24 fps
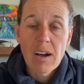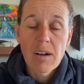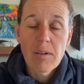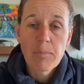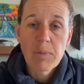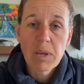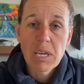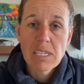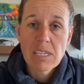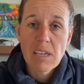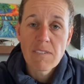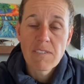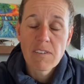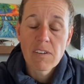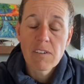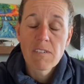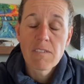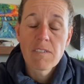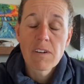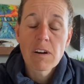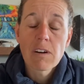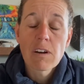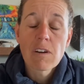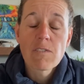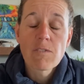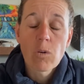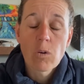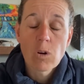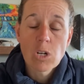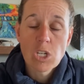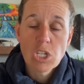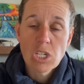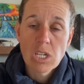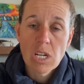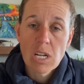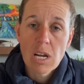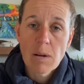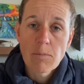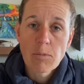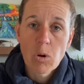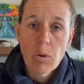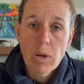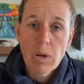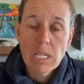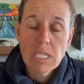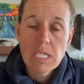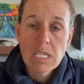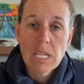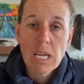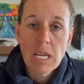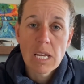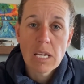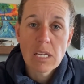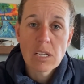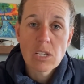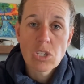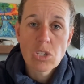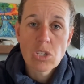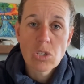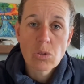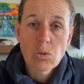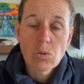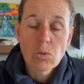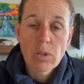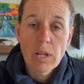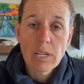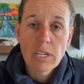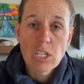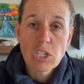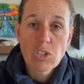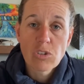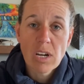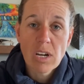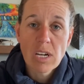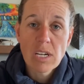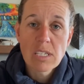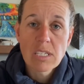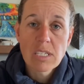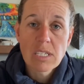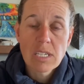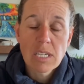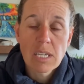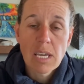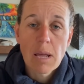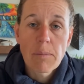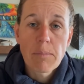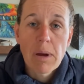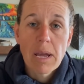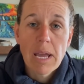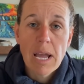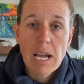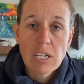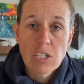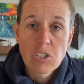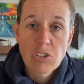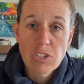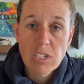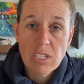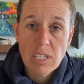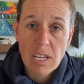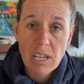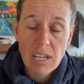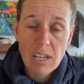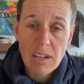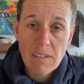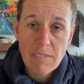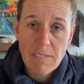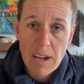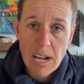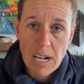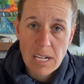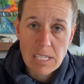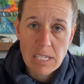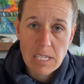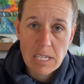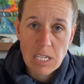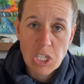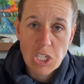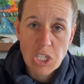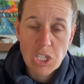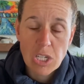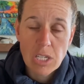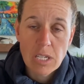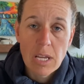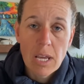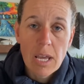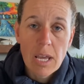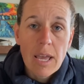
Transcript: because I feel very fortunate. I'm going today to London Drugs to get my AstraZeneca vaccination.